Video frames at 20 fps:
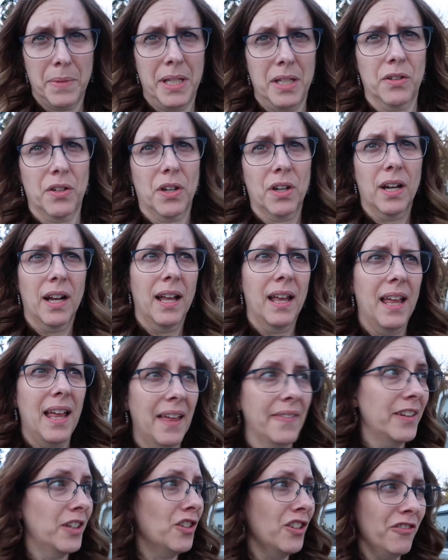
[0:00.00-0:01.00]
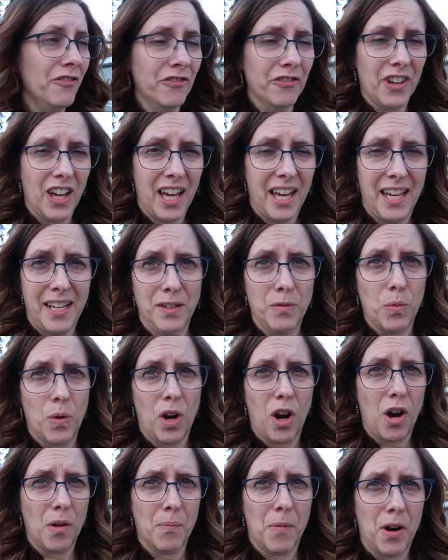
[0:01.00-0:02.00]
meter and they couldn't find
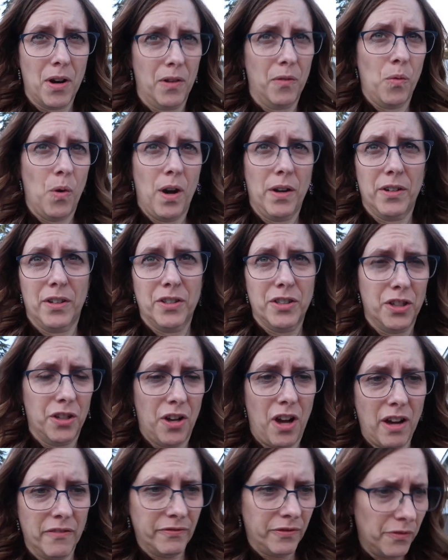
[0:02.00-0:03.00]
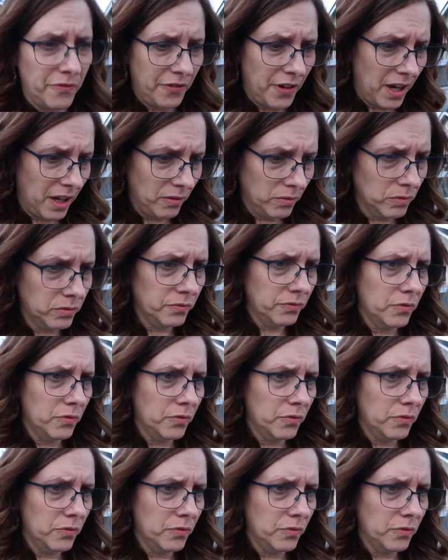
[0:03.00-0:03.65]
where our water turn-off valve